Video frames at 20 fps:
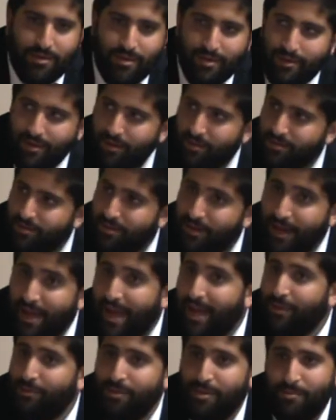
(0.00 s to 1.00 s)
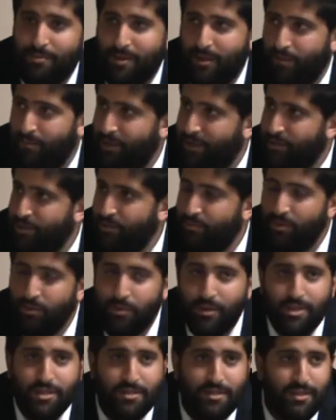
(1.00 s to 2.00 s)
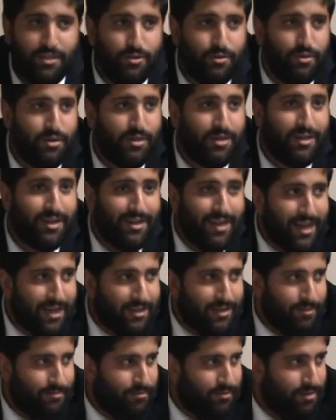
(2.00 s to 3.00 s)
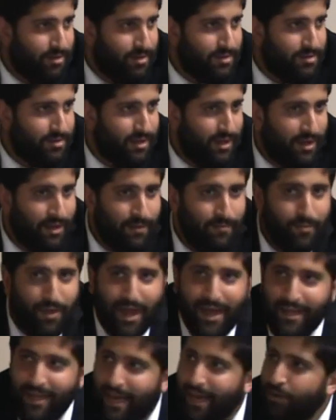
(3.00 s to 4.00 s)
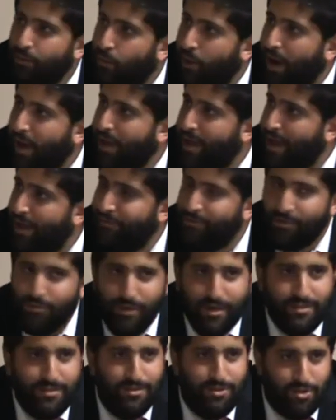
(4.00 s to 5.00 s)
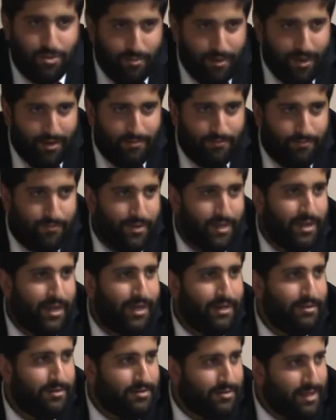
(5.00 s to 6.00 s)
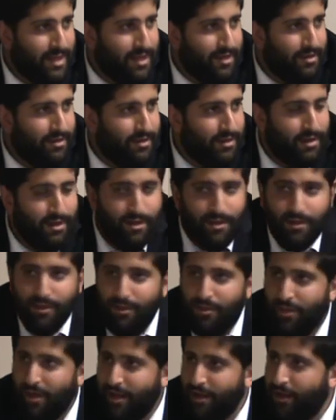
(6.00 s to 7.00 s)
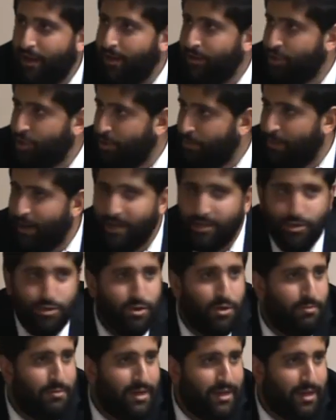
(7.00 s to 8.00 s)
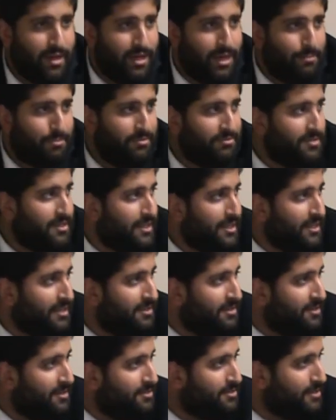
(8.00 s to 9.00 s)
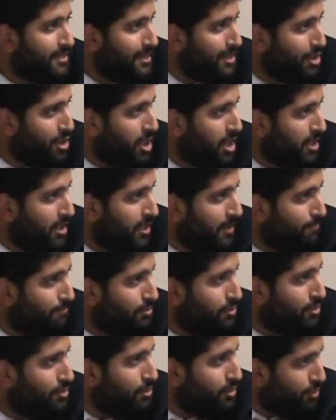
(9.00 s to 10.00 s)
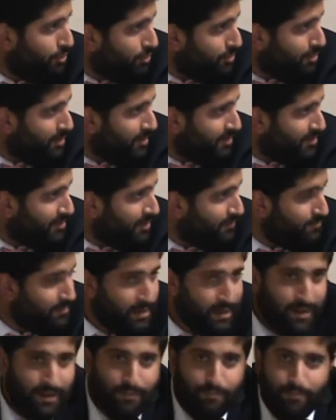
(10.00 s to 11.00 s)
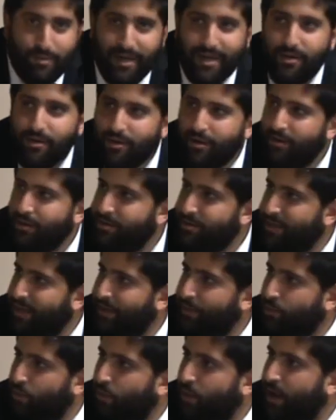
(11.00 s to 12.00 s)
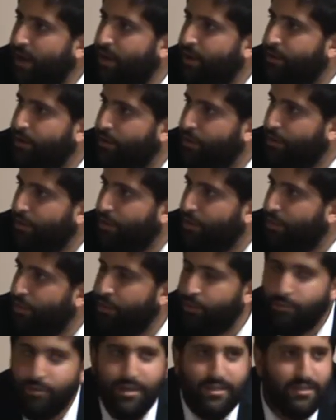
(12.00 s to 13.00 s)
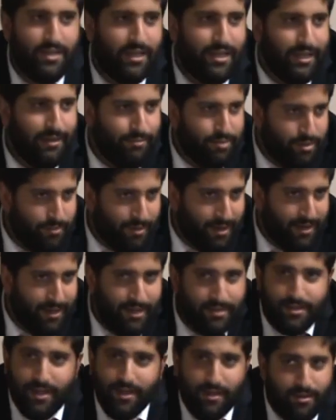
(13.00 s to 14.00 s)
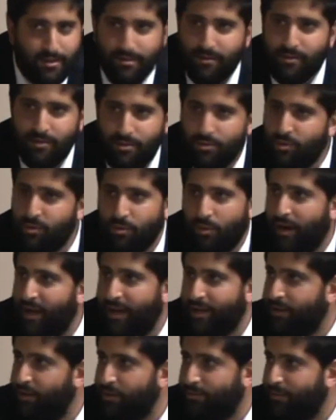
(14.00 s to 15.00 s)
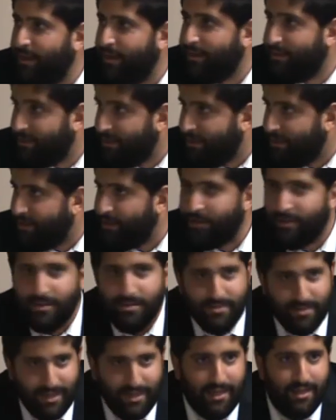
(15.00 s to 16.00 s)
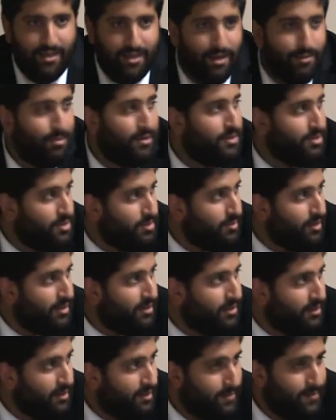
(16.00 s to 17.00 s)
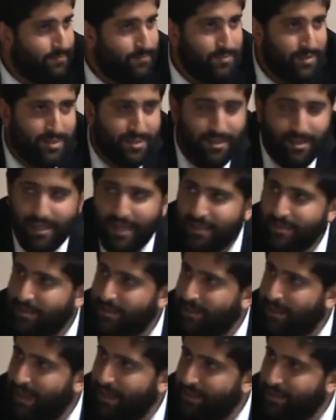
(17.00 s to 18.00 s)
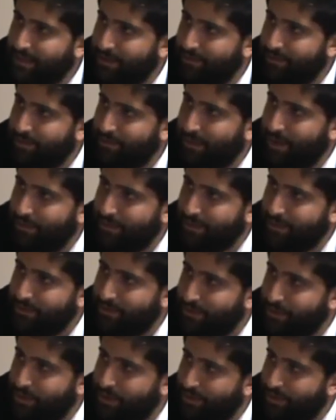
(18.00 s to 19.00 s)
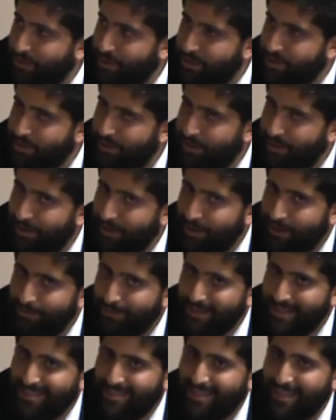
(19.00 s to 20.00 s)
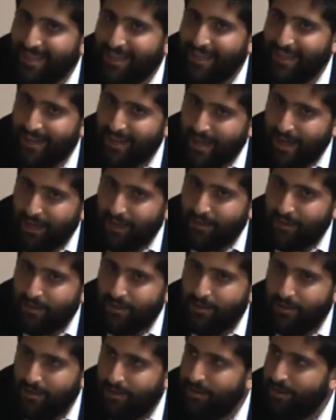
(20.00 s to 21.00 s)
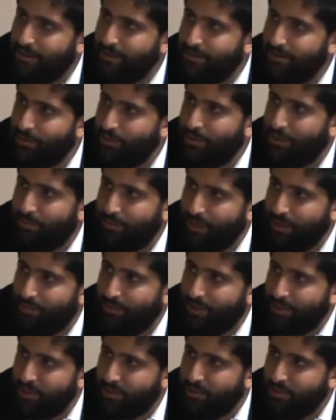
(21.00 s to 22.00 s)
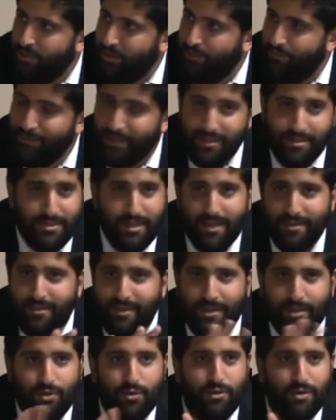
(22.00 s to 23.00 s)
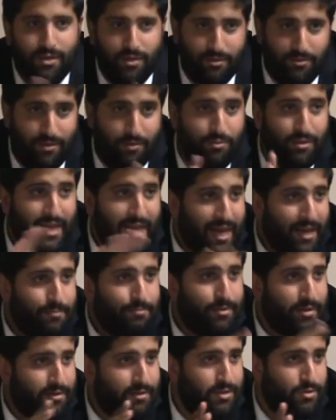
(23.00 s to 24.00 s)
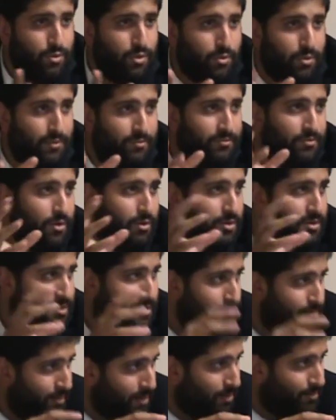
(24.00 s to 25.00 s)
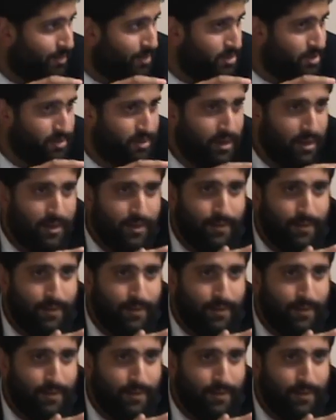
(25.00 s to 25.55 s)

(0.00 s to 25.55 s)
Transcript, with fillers: the details and with the bigger picture, but we just need you to connect them for us. I get why I have to rest on Shabbat, and I understand that on Shabbat you don't make a cup of tea in the second hot cup or the third hot cup. But I don't understand why on earth the reason I keep Shabbat has anything to do with why I don't make tea on the second cup on Shabbat. And that's the task of the rabbis of this generation, is to connect the details with the bigger picture. It's not to ignore either of them. We had periods where we focused on the bigger picture